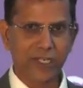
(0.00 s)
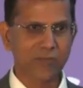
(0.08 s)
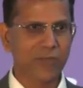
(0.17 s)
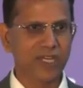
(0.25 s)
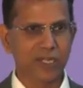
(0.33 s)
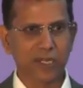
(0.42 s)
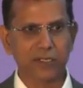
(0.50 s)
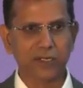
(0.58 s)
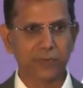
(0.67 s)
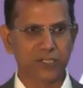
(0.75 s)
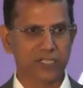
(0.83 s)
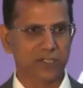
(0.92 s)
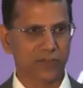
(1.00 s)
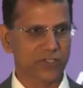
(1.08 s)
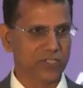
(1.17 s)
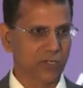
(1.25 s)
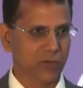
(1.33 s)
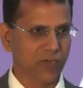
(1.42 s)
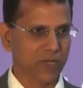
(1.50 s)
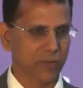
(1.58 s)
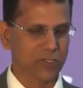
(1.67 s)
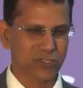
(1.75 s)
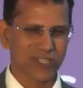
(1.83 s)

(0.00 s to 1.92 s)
it will meet 100% of its requirements.